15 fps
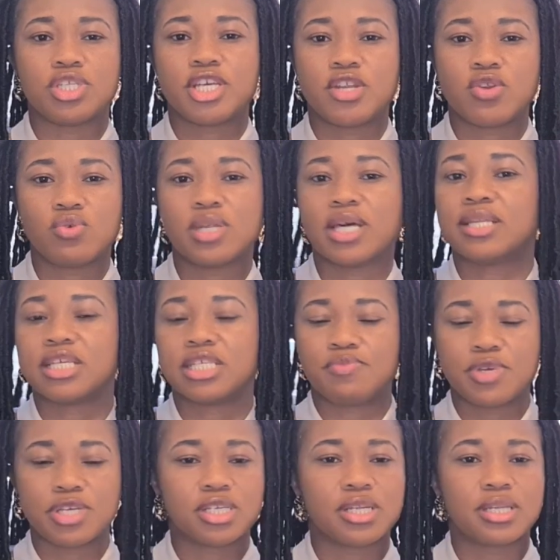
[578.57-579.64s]
They know that this
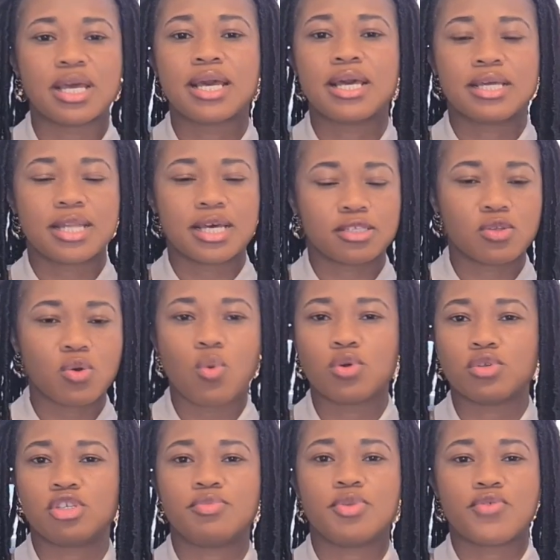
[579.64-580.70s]
patient does not
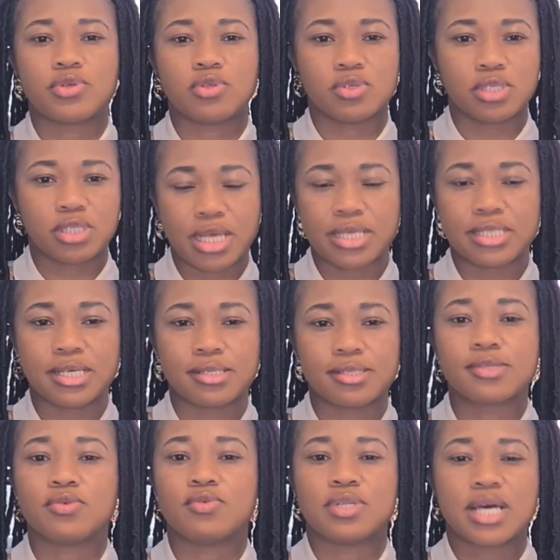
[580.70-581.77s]
want to be resuscitated.
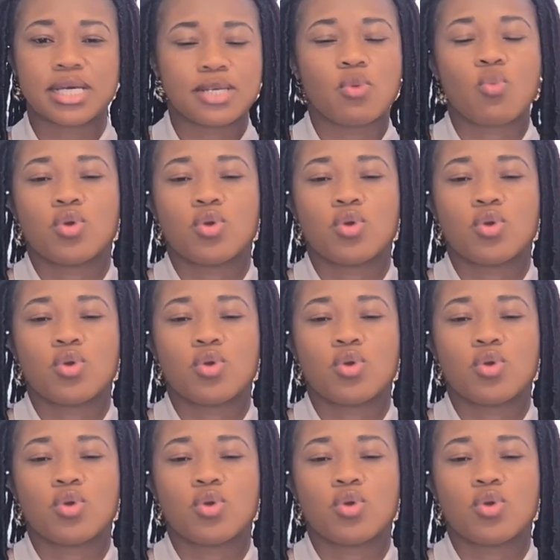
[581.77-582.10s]
So that